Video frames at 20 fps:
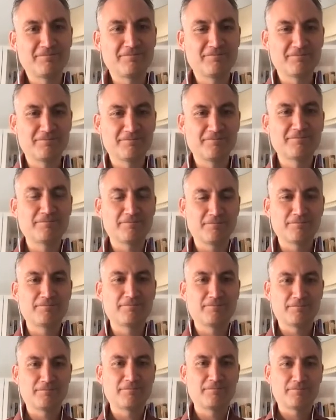
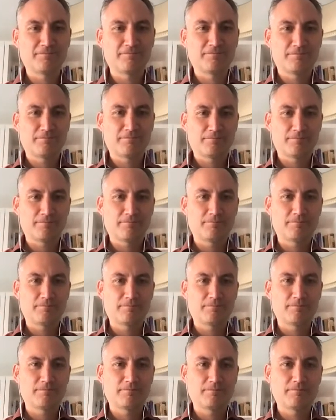
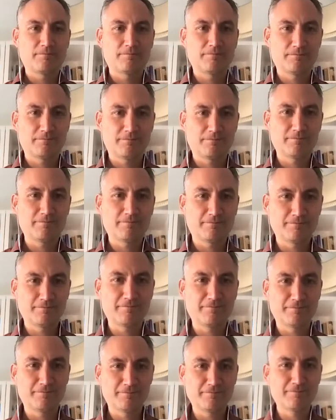
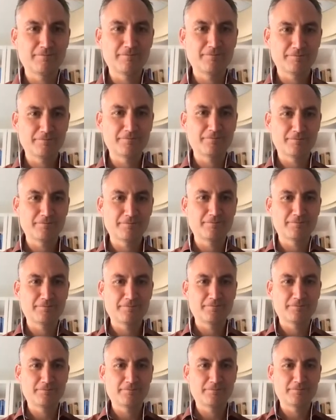
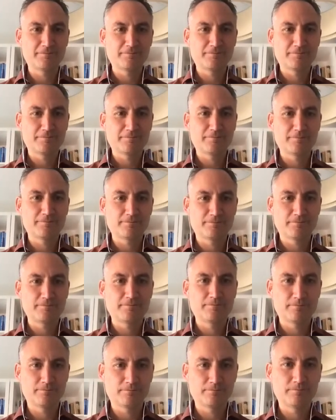
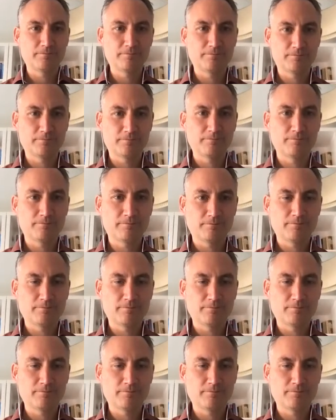This person isn't speaking.